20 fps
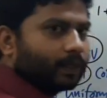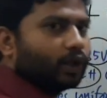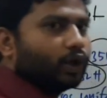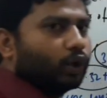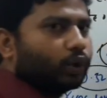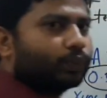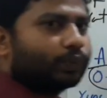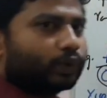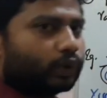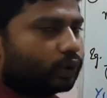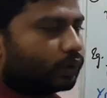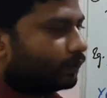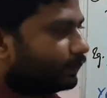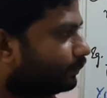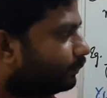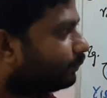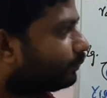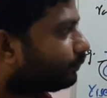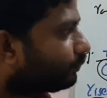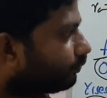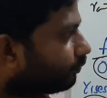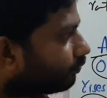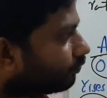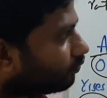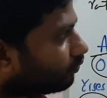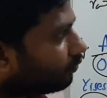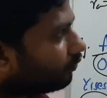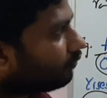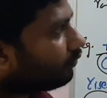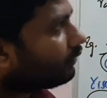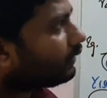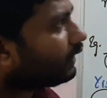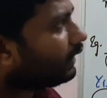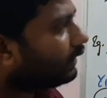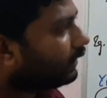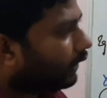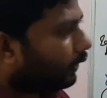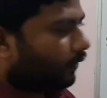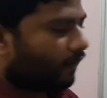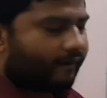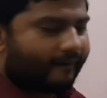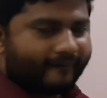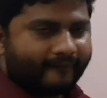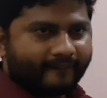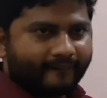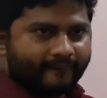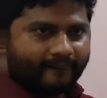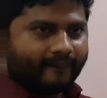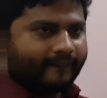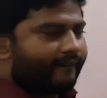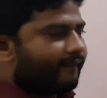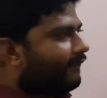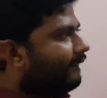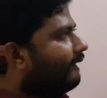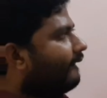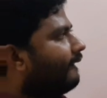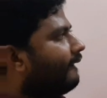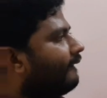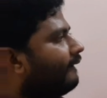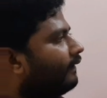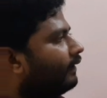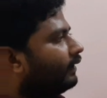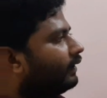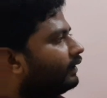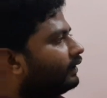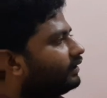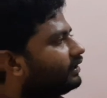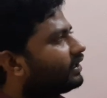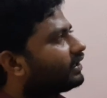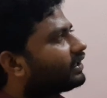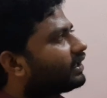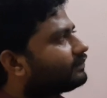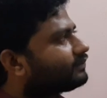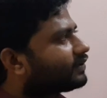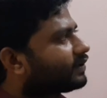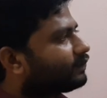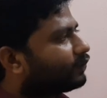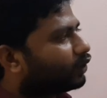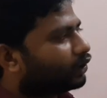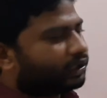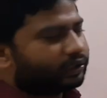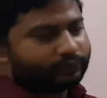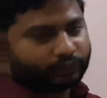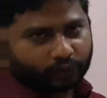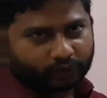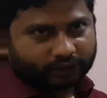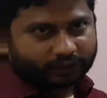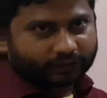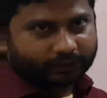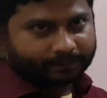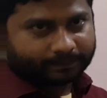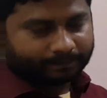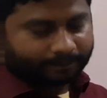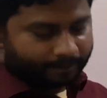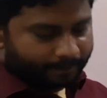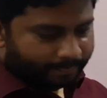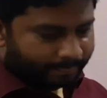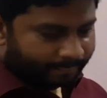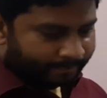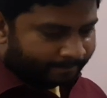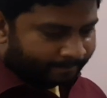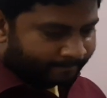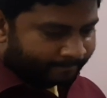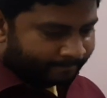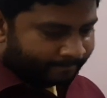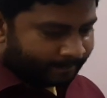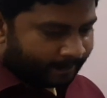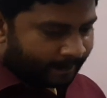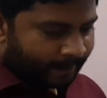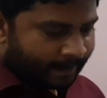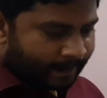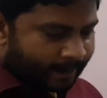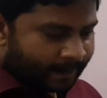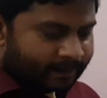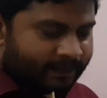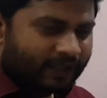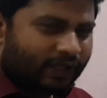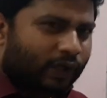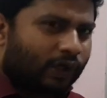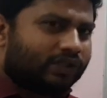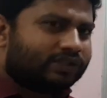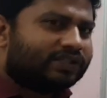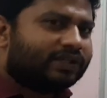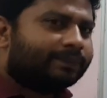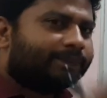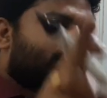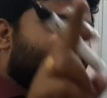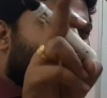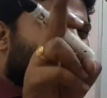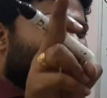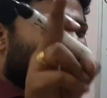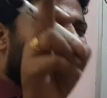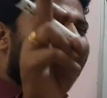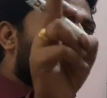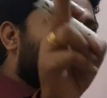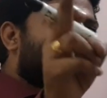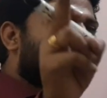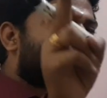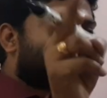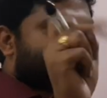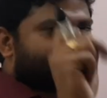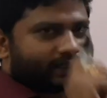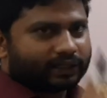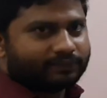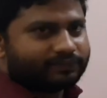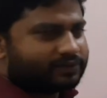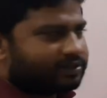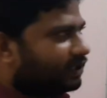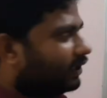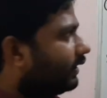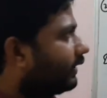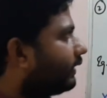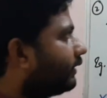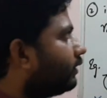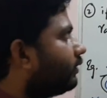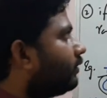Loop rule. Now, here comes the important point. The concept of inductor comes here.